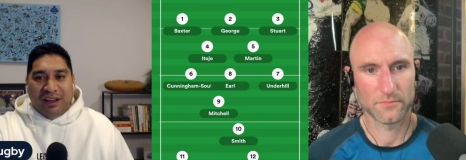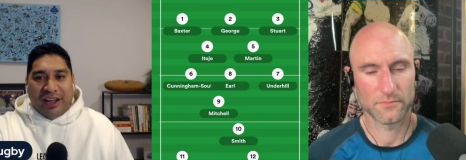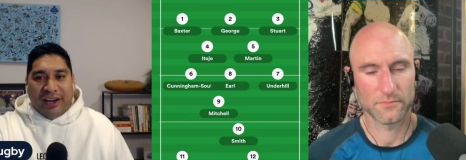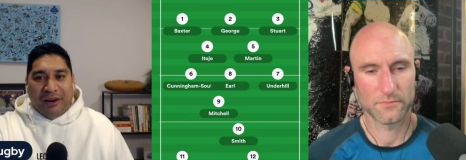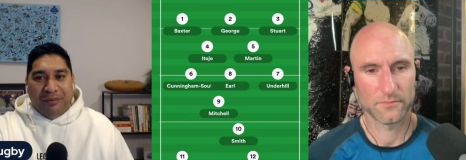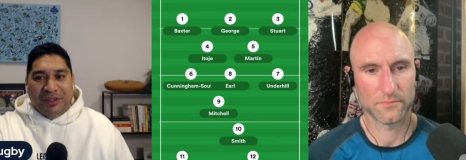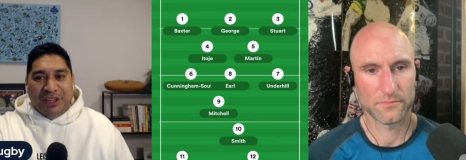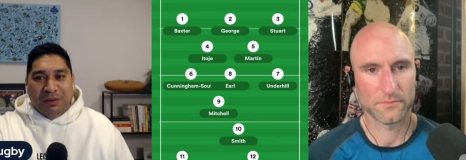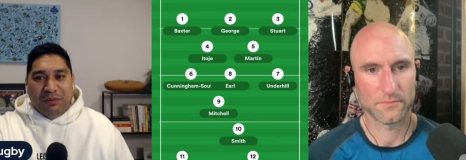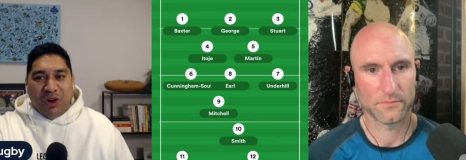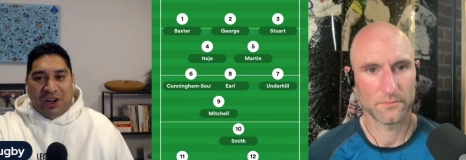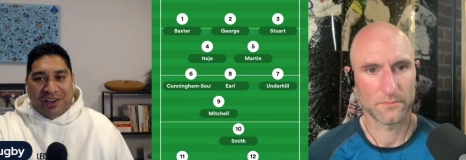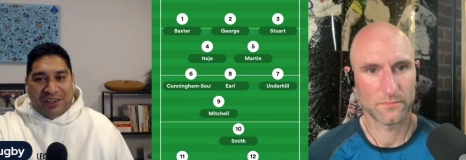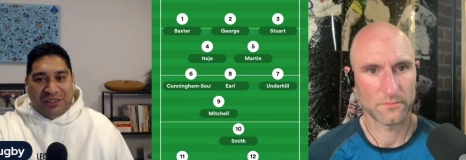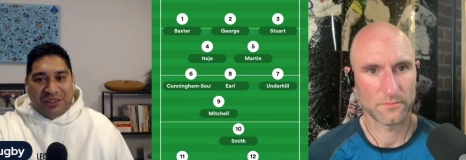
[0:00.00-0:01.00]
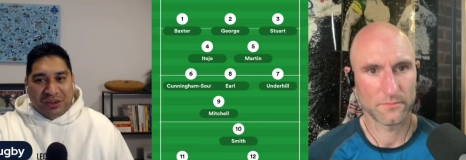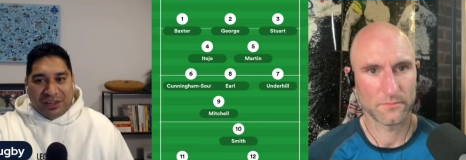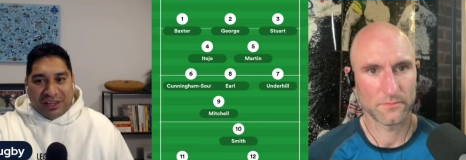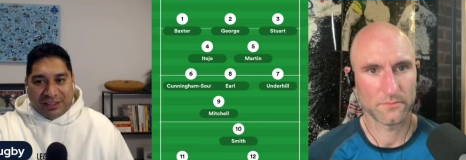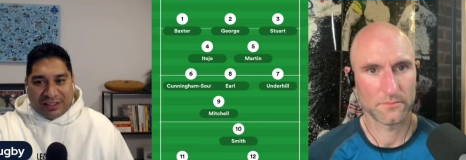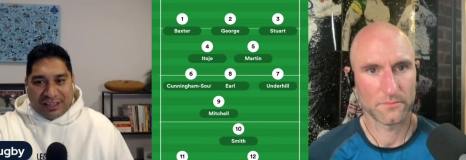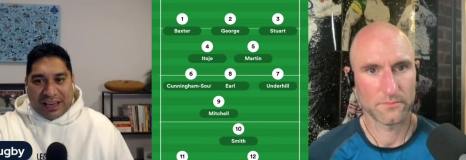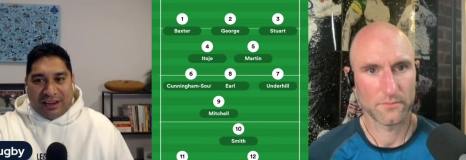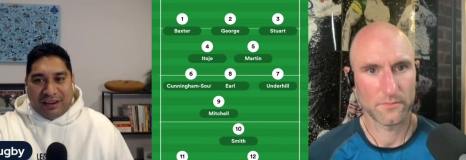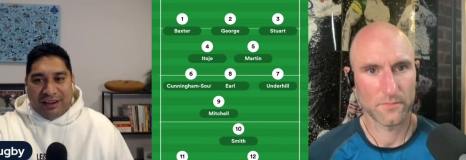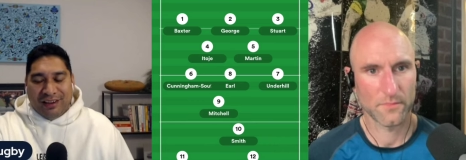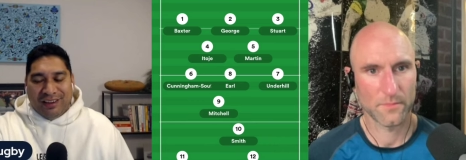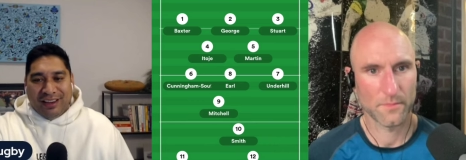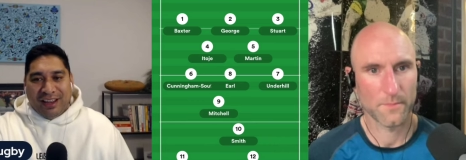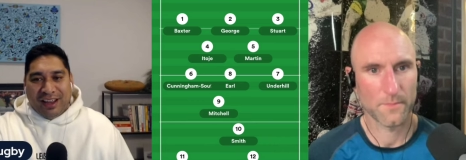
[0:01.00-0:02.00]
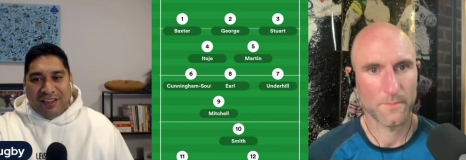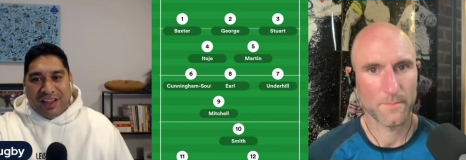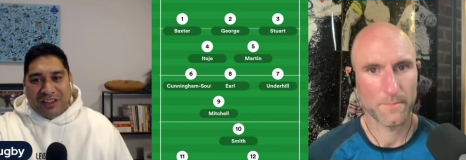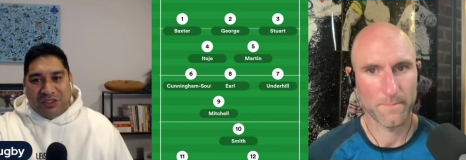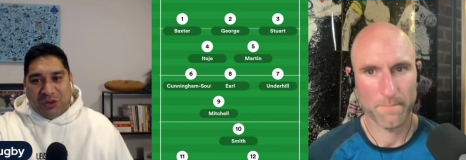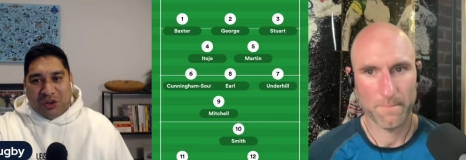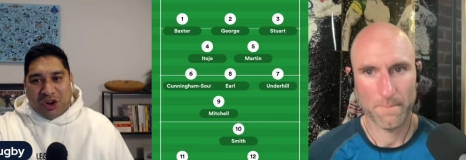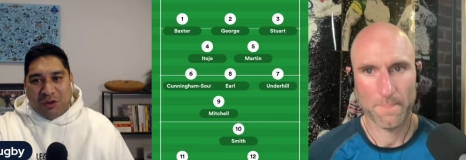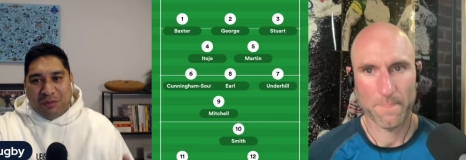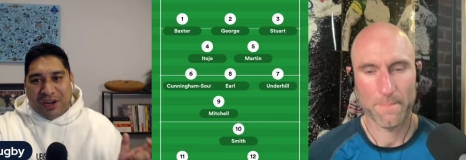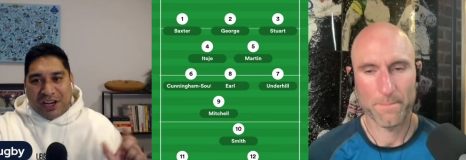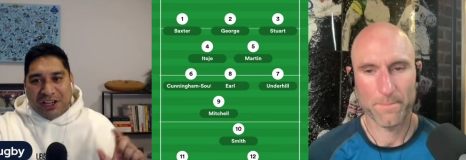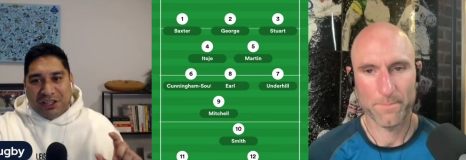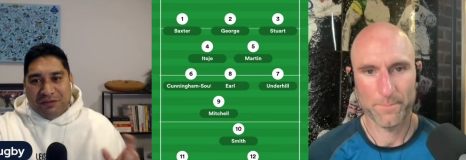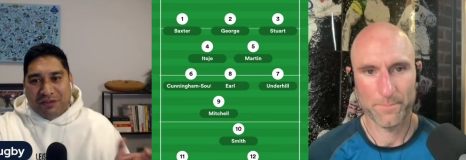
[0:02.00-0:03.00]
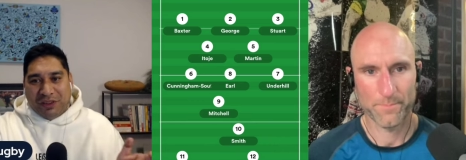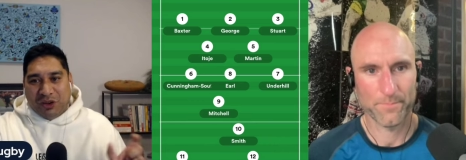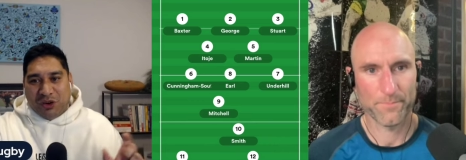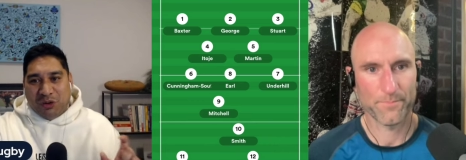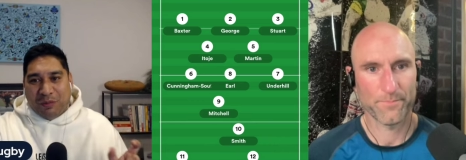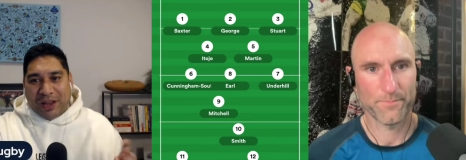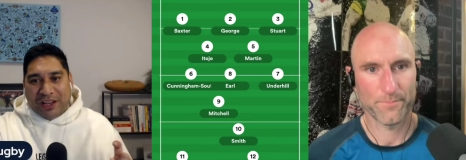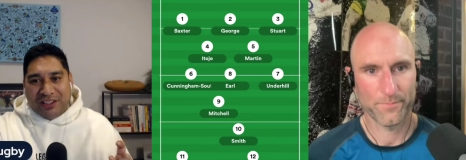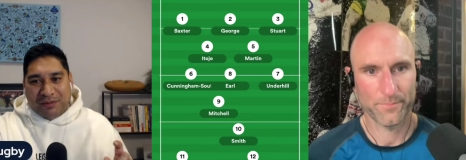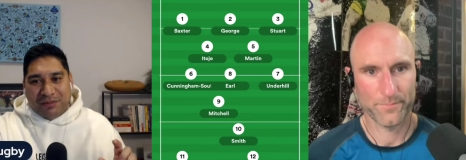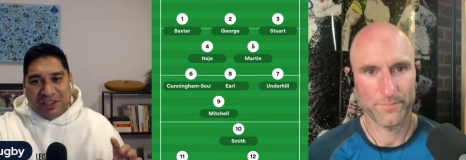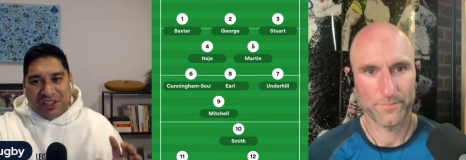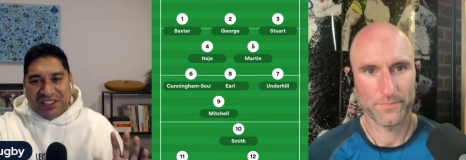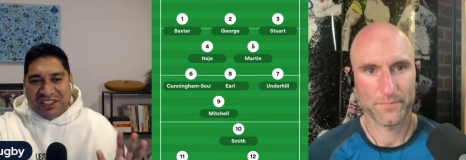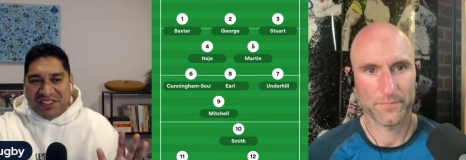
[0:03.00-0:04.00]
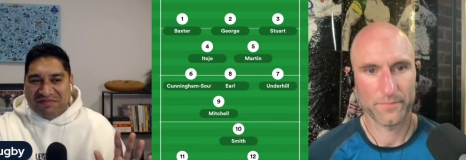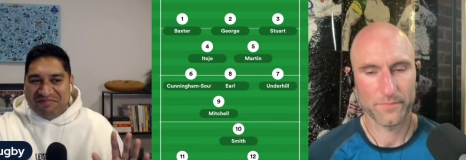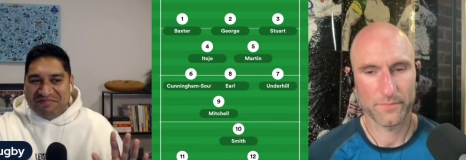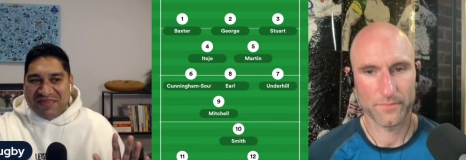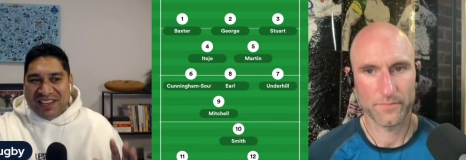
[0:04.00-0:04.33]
Speaker 1: and I'm somewhat concerned at 10. And that sort of combination for the All Blacks, I'm just,